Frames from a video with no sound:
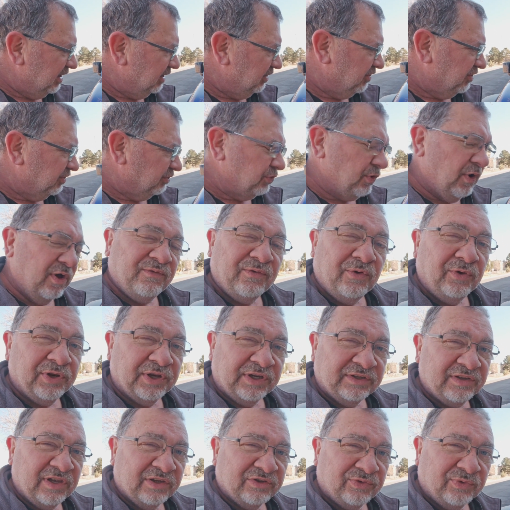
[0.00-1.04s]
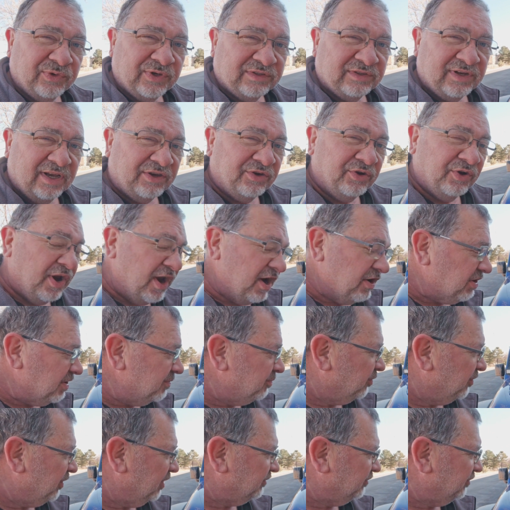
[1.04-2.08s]
your 12-volt accessories like your air
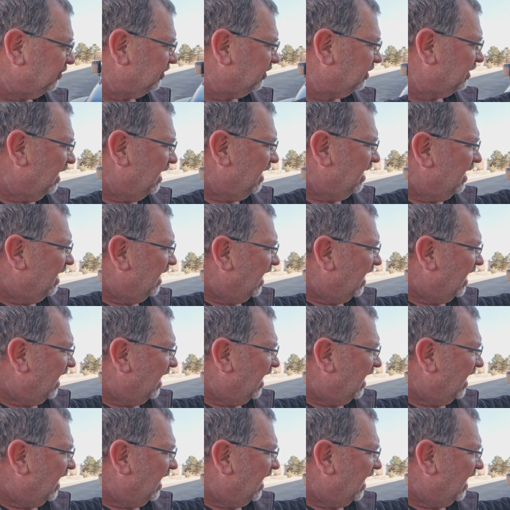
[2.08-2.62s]
compressor.